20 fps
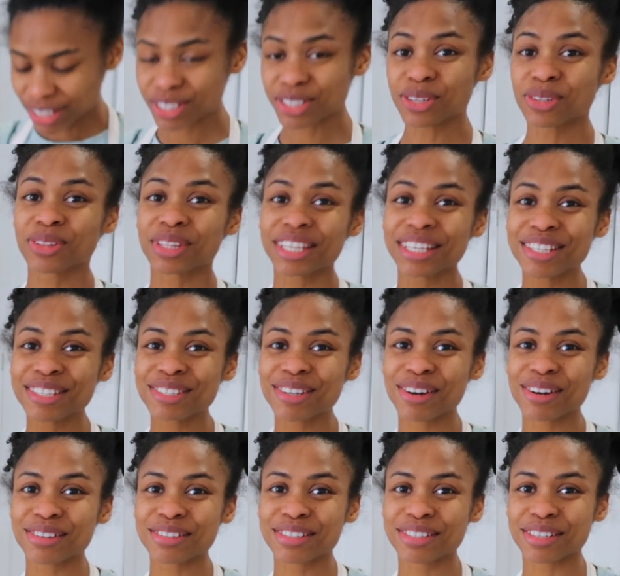So these
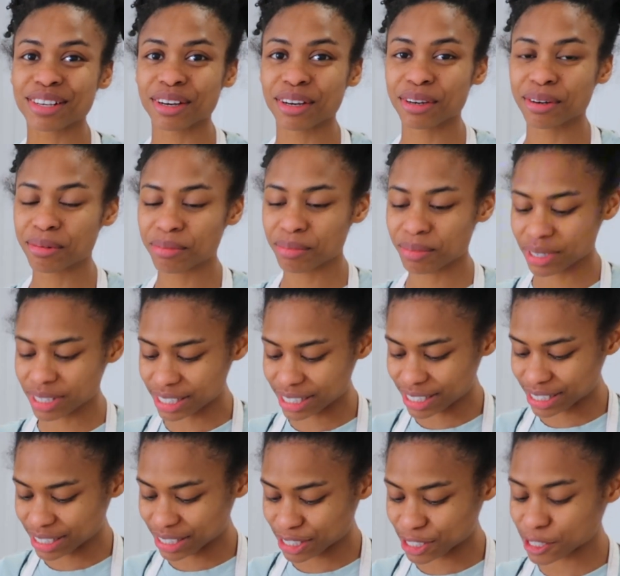are some
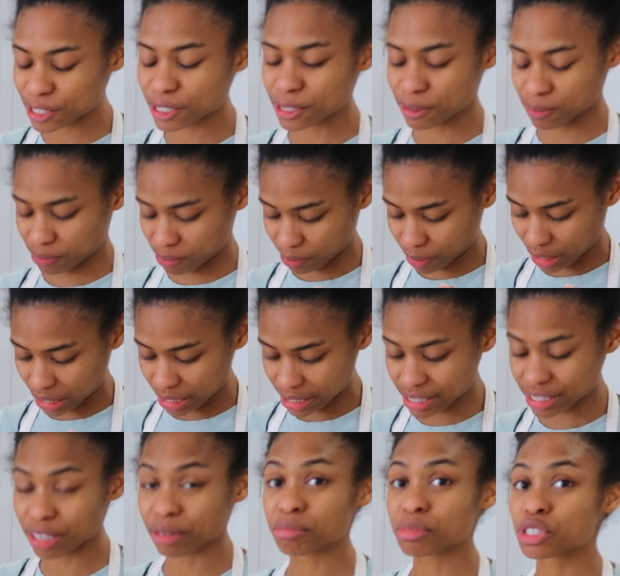
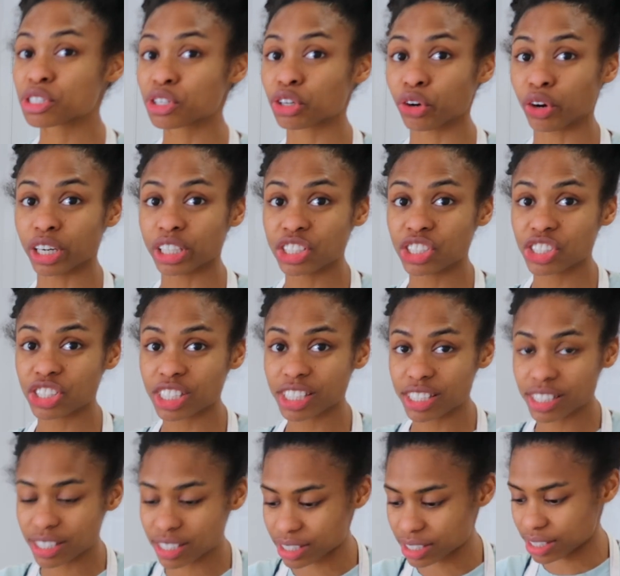
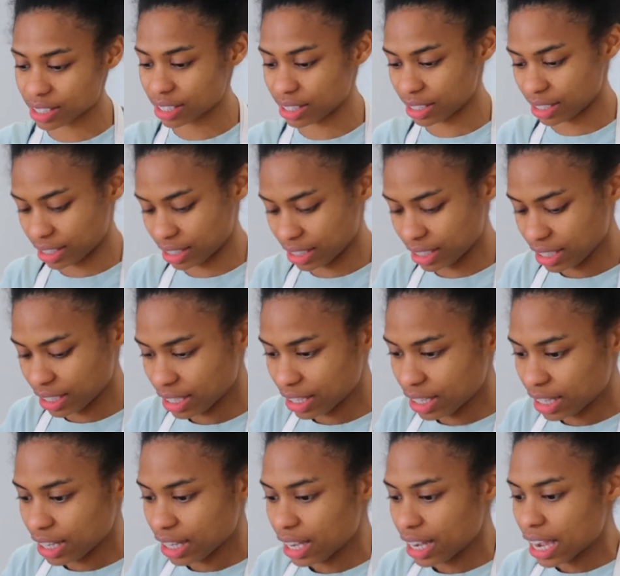scrunchies.
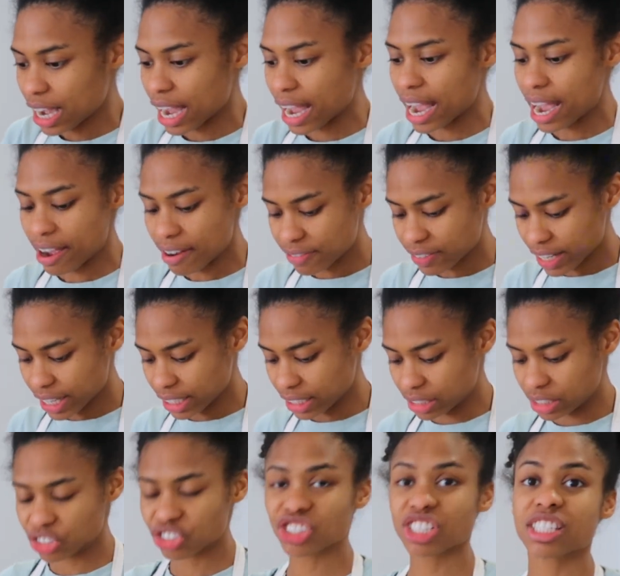I have
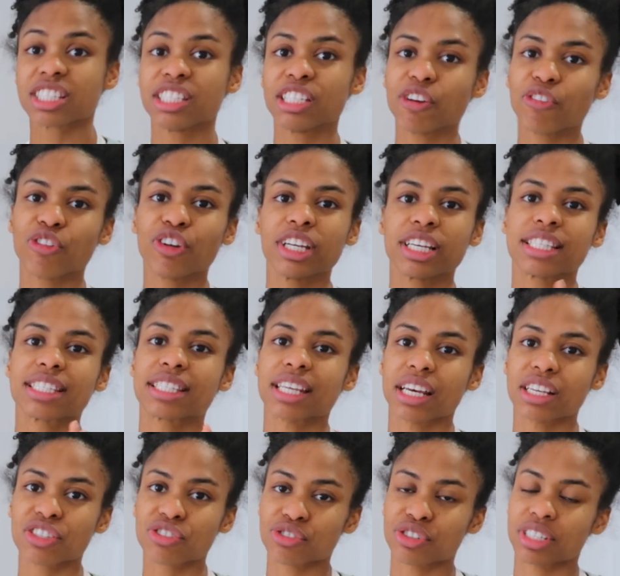like just different
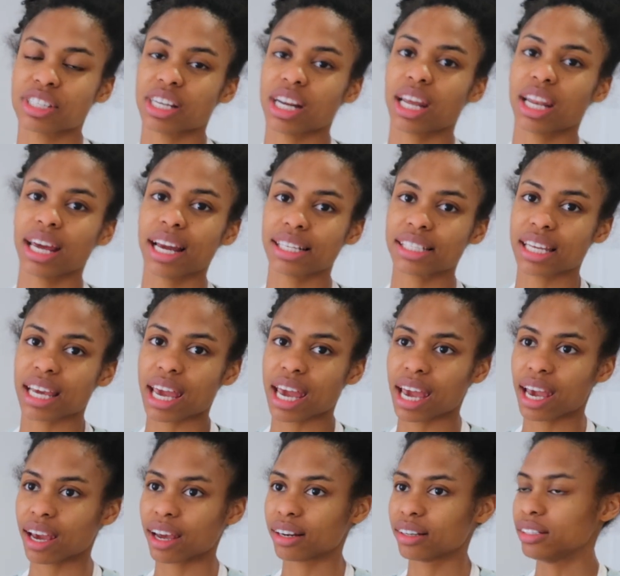accessories that I like to
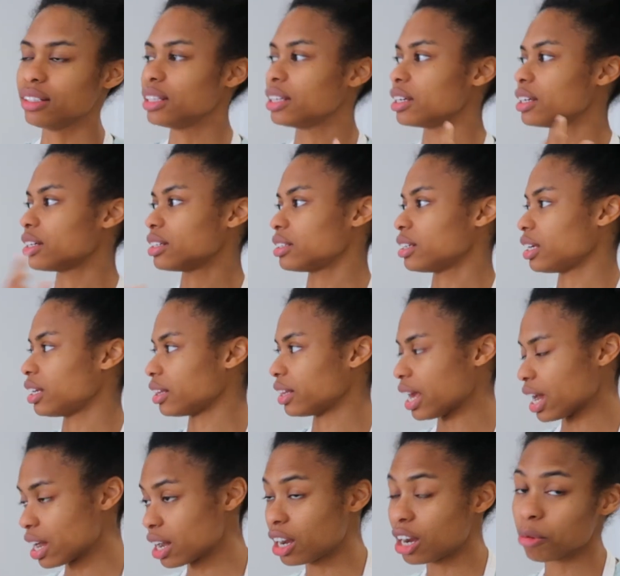add
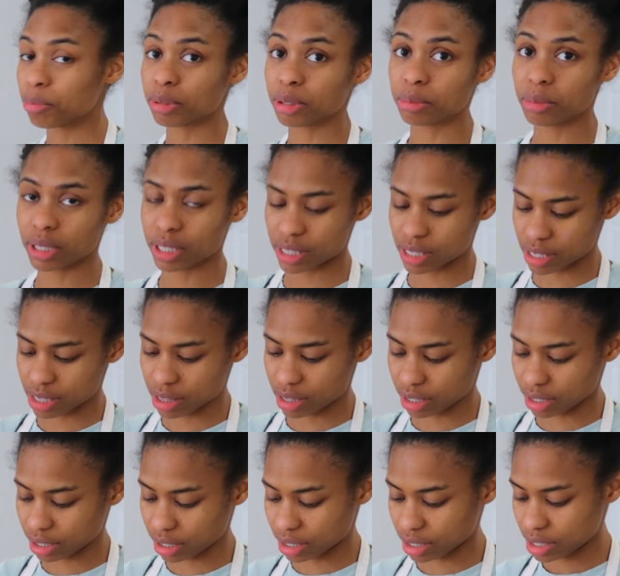that complements
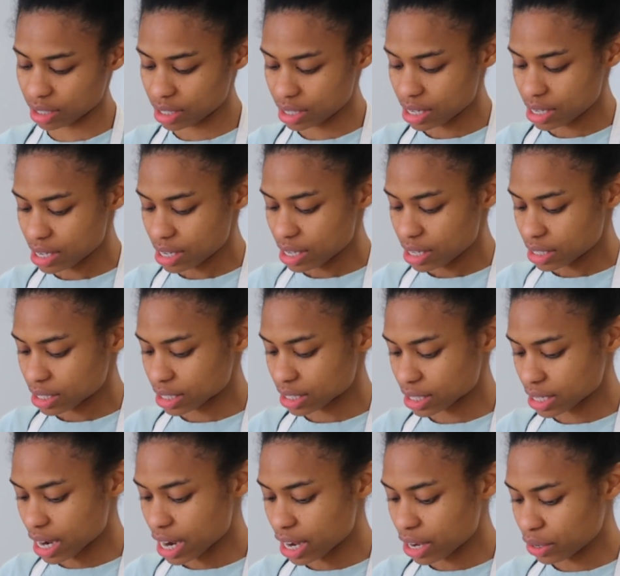the
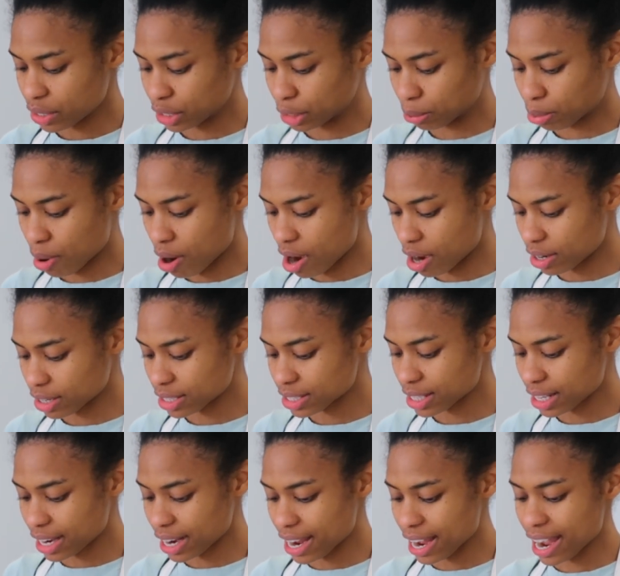style and the products
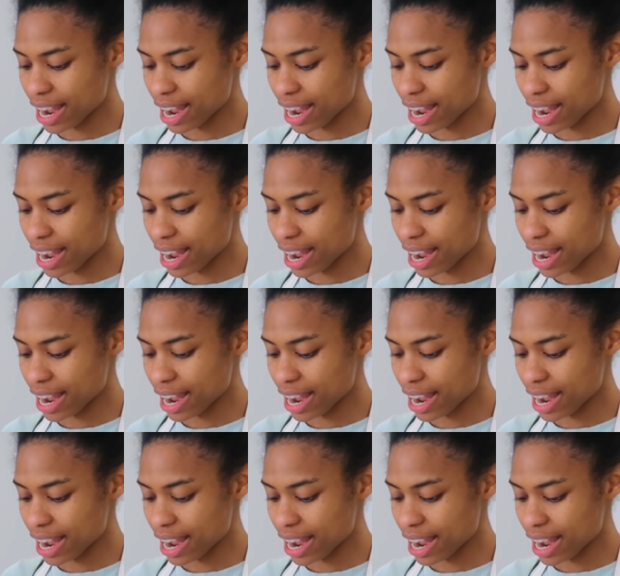that I